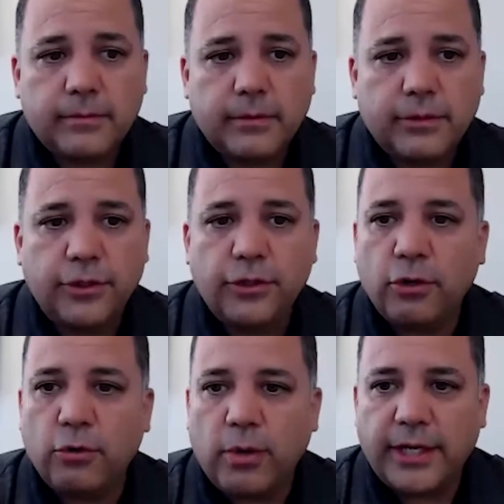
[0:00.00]
Do you
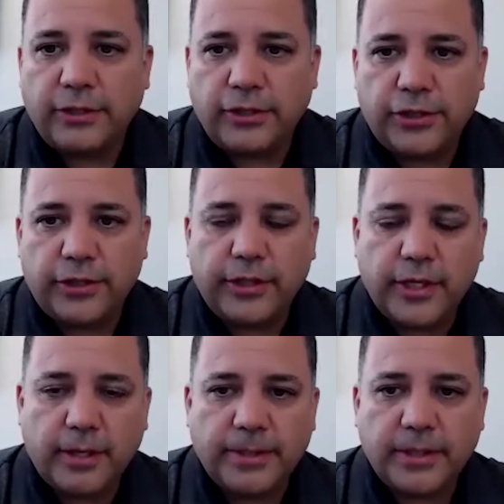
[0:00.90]
know why you should
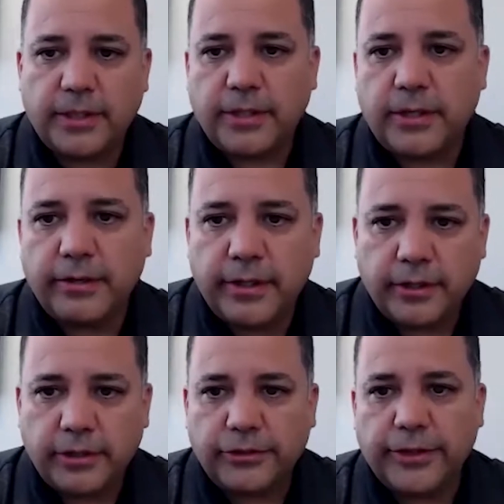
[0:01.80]
come into the node
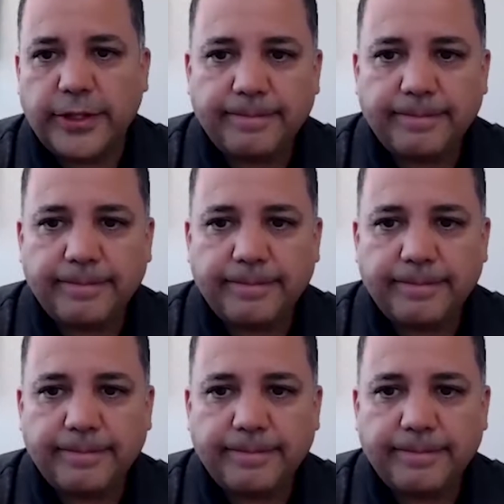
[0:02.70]
industry?